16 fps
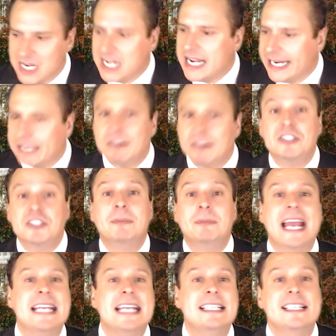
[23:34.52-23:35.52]
Here are some
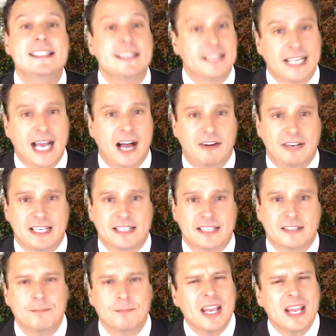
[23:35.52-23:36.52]
cases in the colonies.
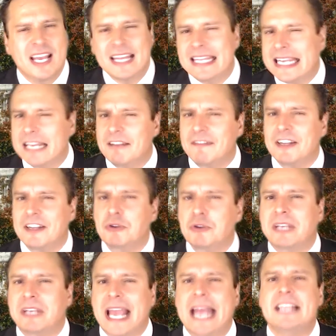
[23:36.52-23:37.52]
The individual
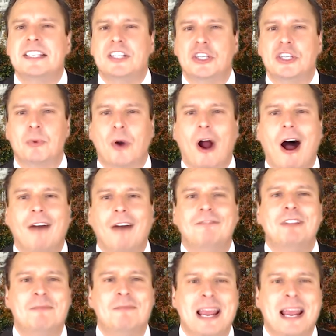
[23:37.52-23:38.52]
cases were
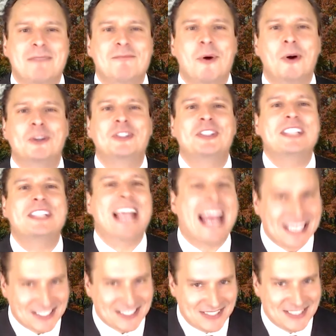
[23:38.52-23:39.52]
often made more
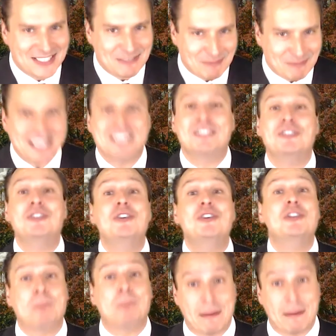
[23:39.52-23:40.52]
scandalous because
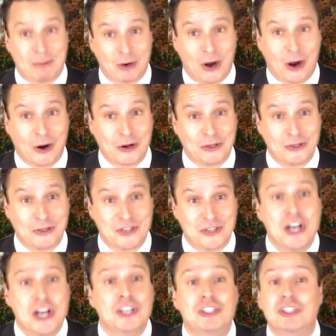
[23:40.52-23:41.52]
newspaper articles
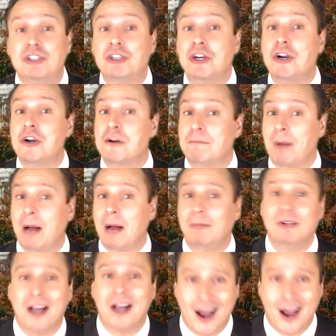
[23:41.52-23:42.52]
stirred
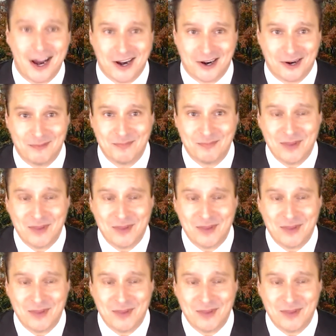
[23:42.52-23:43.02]
public ire.